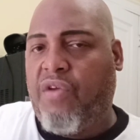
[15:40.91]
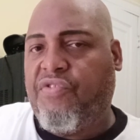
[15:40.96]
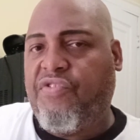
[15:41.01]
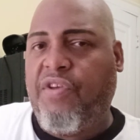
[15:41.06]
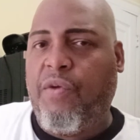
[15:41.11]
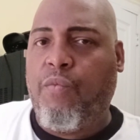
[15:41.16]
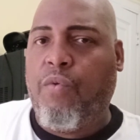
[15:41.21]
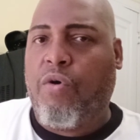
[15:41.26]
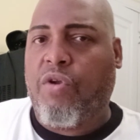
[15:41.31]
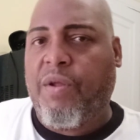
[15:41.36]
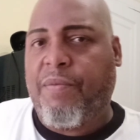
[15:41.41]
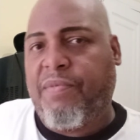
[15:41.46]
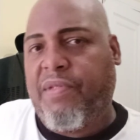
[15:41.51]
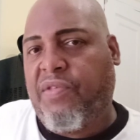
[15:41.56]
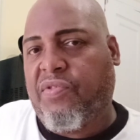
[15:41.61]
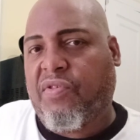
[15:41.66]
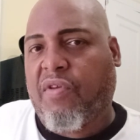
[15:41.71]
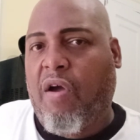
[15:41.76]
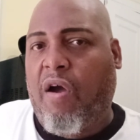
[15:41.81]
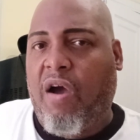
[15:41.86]
she wrote up
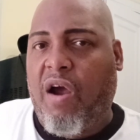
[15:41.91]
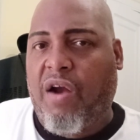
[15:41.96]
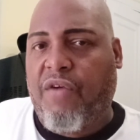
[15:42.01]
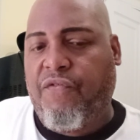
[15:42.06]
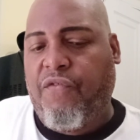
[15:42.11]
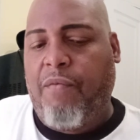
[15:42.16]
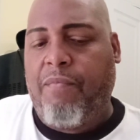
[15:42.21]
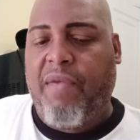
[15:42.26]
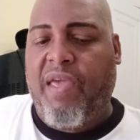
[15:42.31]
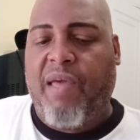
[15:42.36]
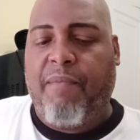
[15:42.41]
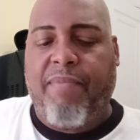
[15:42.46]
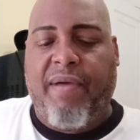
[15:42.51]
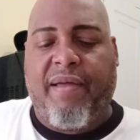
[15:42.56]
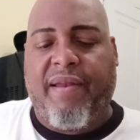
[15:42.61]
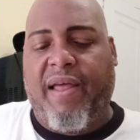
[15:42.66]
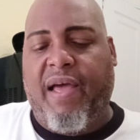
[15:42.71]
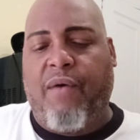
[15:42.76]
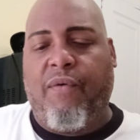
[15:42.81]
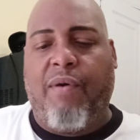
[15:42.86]
this card for me
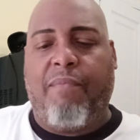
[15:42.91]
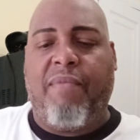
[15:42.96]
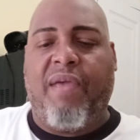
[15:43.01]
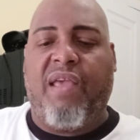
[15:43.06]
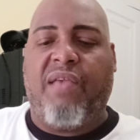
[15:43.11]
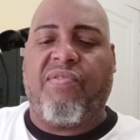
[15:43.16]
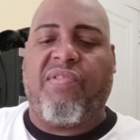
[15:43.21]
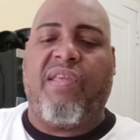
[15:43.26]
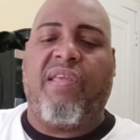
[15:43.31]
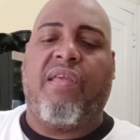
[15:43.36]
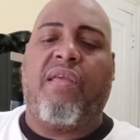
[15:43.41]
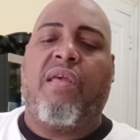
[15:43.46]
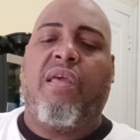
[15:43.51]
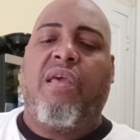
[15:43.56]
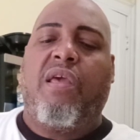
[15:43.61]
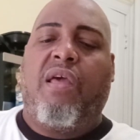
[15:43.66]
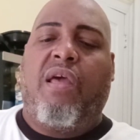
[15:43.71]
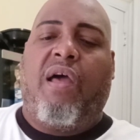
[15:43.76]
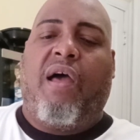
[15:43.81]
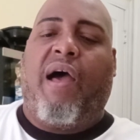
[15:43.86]
about how amazing
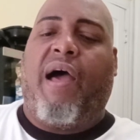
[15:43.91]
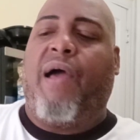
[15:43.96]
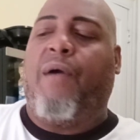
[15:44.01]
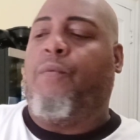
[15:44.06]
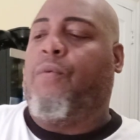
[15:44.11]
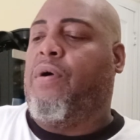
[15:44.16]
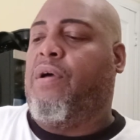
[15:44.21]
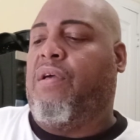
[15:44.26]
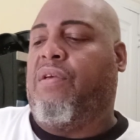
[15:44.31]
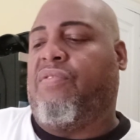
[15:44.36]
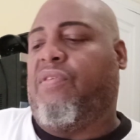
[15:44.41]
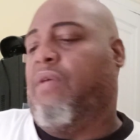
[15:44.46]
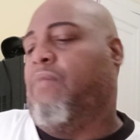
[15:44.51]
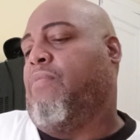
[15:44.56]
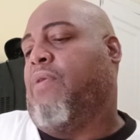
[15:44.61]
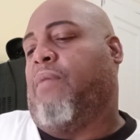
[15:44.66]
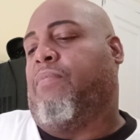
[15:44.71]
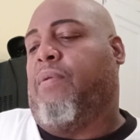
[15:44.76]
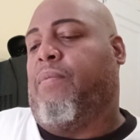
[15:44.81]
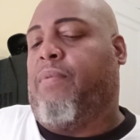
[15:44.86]
I was and
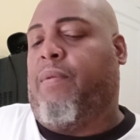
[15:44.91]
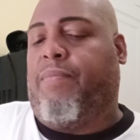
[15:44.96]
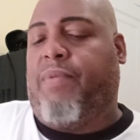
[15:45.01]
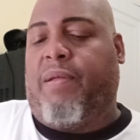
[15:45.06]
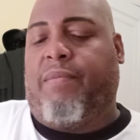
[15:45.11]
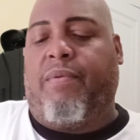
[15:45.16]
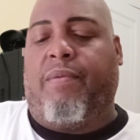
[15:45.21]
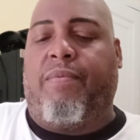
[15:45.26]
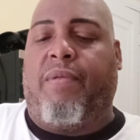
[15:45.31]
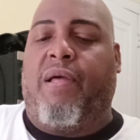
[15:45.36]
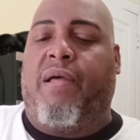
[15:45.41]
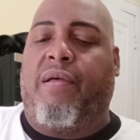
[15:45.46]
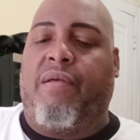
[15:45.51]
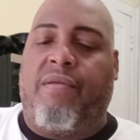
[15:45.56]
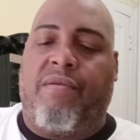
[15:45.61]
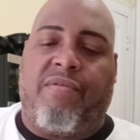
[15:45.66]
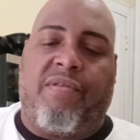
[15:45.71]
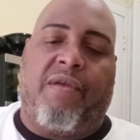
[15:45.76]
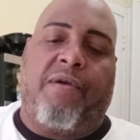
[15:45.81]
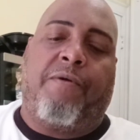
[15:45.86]
blah, blah, blah, blah.
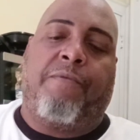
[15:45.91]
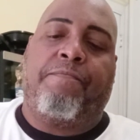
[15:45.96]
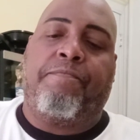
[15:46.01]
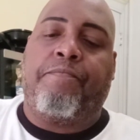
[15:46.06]
So